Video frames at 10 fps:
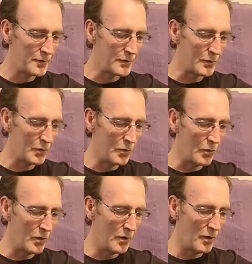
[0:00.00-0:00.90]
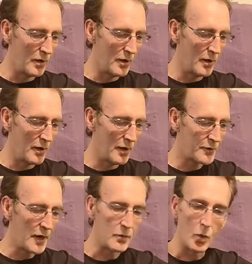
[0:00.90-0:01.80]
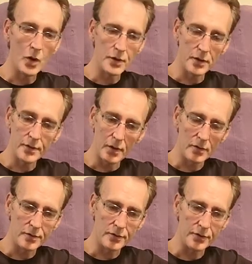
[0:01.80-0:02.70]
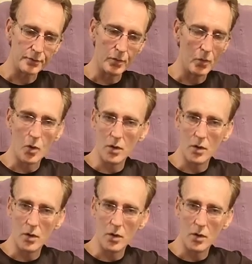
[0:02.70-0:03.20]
So tried washing the socks just with